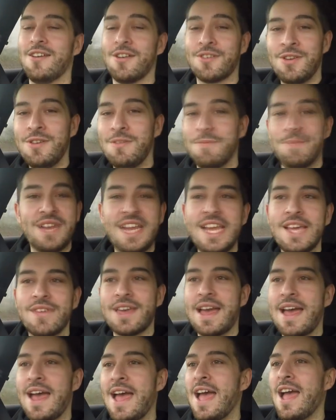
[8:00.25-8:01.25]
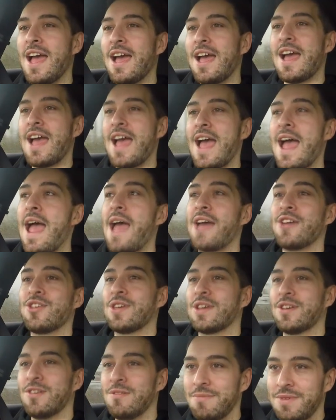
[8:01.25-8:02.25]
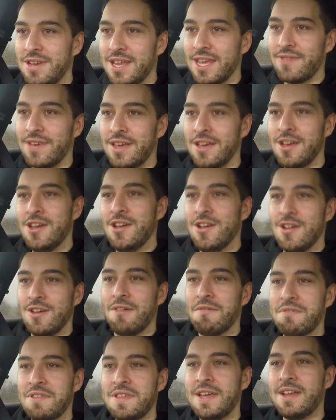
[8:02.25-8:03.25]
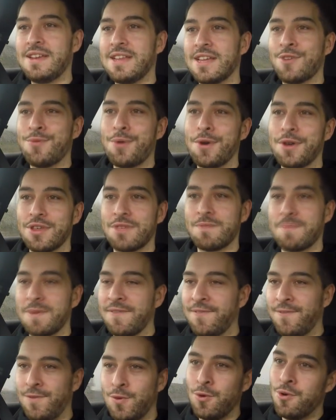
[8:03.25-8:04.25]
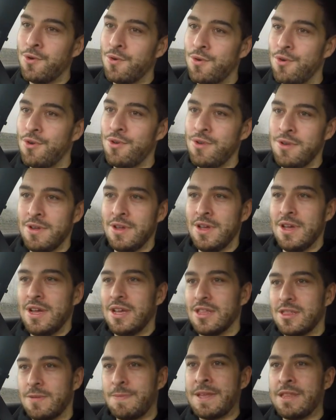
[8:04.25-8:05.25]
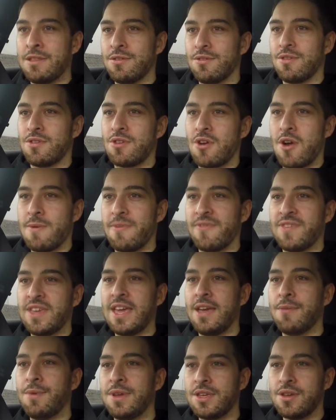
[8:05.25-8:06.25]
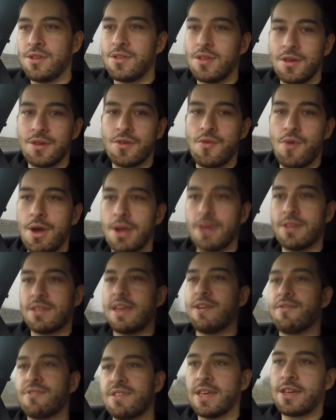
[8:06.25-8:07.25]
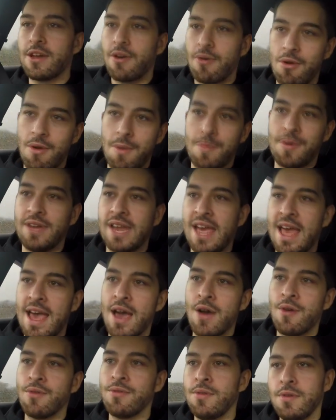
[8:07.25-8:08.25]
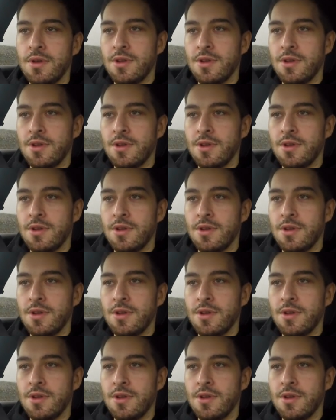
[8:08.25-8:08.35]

Couldn't believe it. Actually couldn't believe it. Obviously I did quotes before time of year when you do quotes, obviously go up and down.